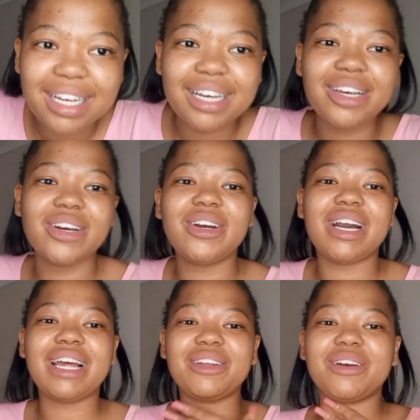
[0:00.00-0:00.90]
Yeah,
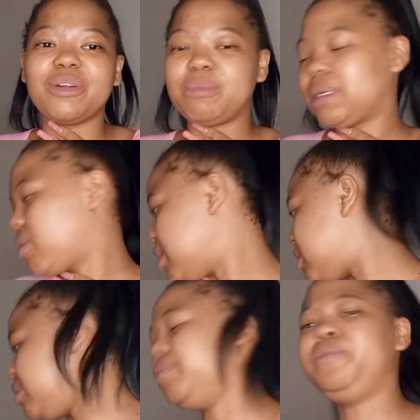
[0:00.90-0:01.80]
I look a little bit
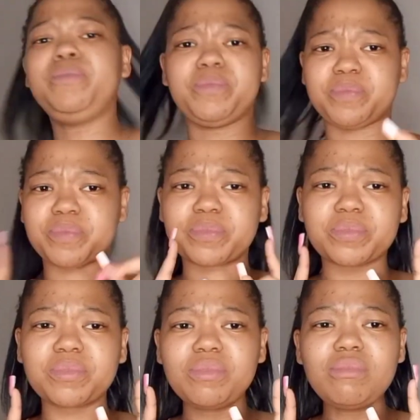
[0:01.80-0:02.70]
crossed.
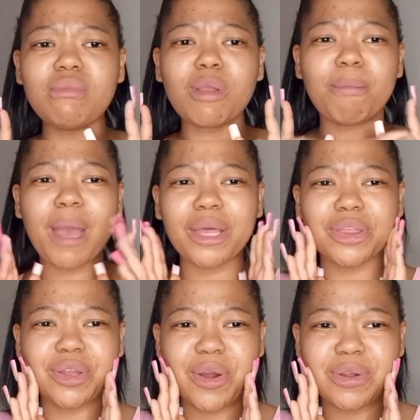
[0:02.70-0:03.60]
My
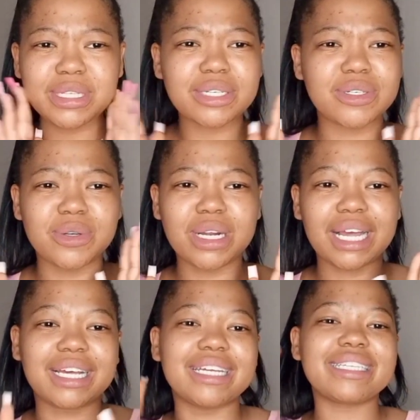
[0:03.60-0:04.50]
throat, don't
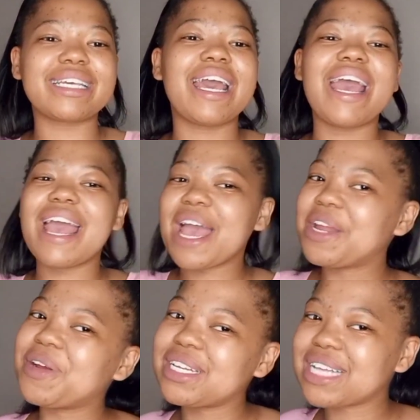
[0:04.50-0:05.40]
like it.
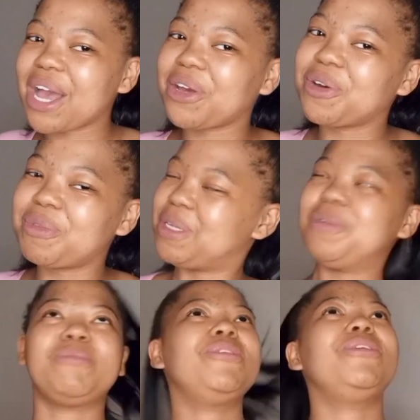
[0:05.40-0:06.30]
Anyways, hi, good
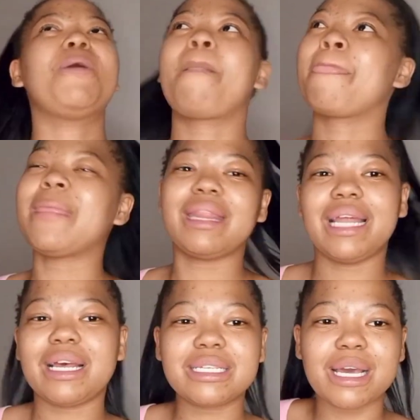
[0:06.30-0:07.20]
people. The
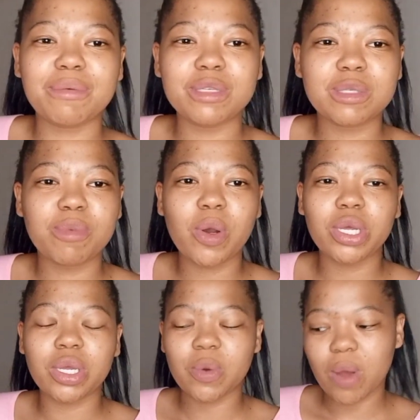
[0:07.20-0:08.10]
last time we spoke,
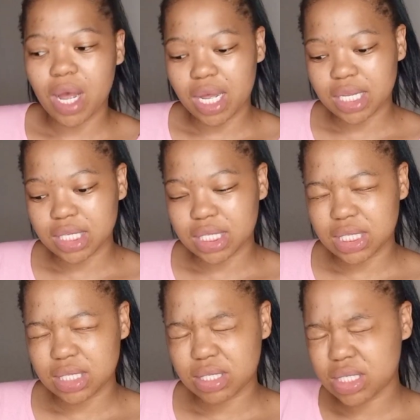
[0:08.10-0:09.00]
it
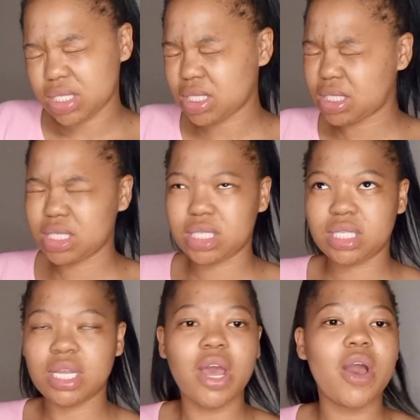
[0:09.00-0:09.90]
was
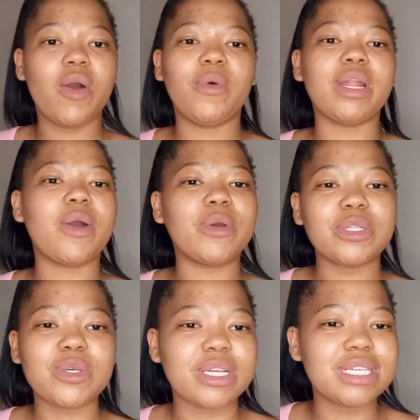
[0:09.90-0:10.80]
when I went
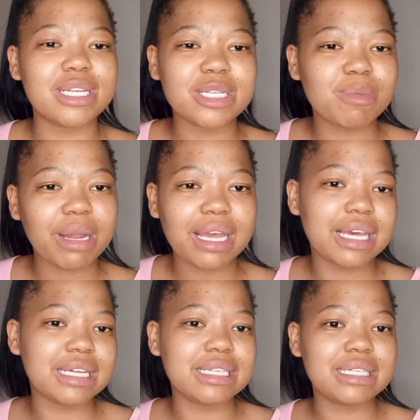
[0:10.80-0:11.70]
to Hasina's
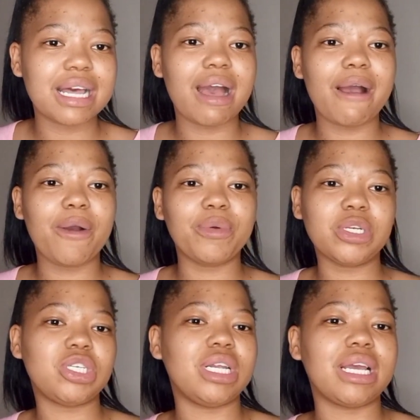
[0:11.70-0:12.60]
place. We were
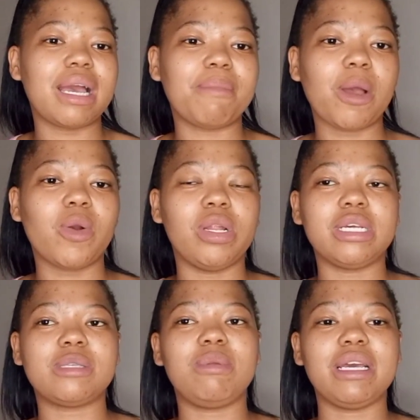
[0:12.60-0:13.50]
chilling at my
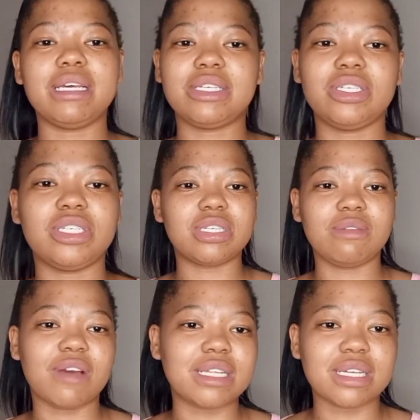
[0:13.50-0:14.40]
colleague's place. She
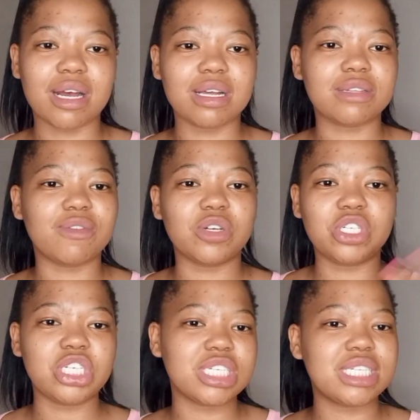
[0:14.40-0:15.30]
invited us for
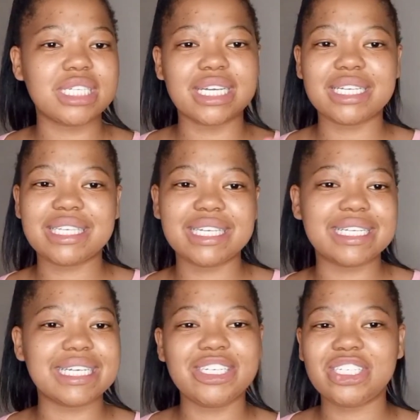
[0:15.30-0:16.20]
just sit
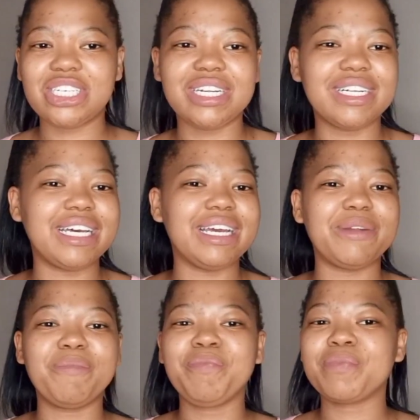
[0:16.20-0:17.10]
and chill
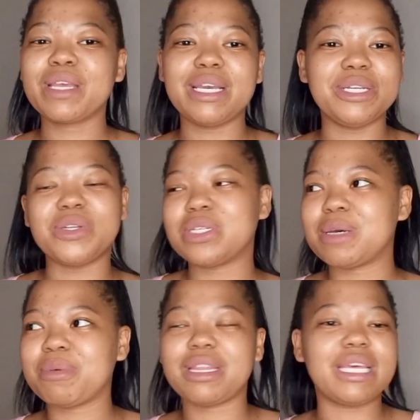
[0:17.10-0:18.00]
in indoor
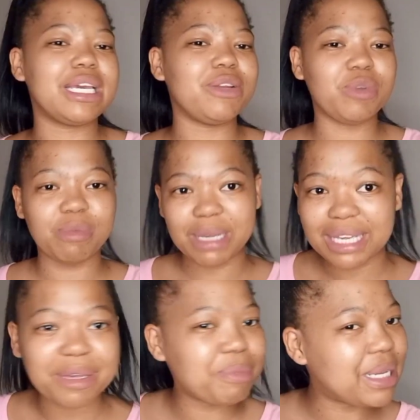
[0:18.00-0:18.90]
type of thing, and we were
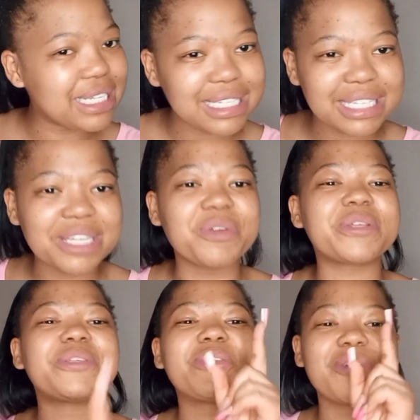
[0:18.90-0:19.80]
making pizzas. It was
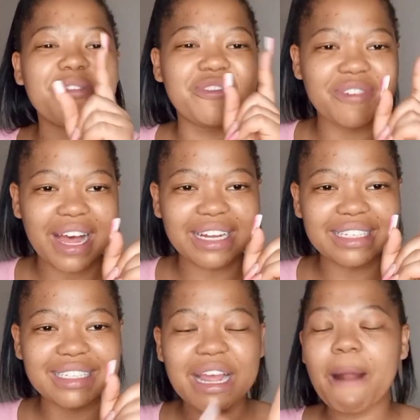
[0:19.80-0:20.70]
so
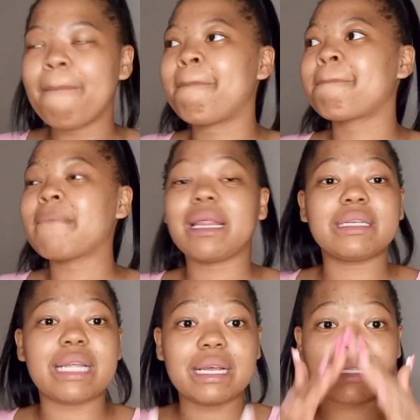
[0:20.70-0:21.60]
fun. That was
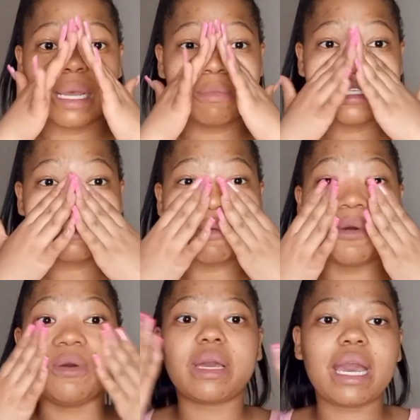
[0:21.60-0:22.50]
the last time we
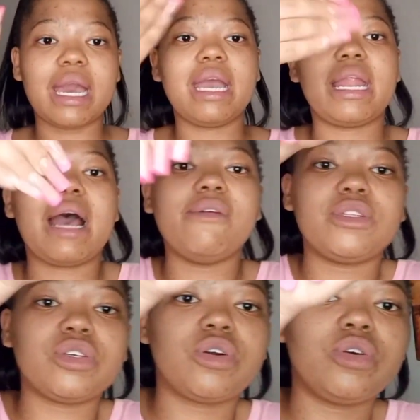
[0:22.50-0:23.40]
spoke, and I went
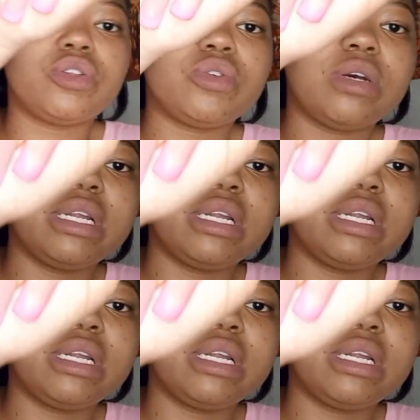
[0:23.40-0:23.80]
to go do a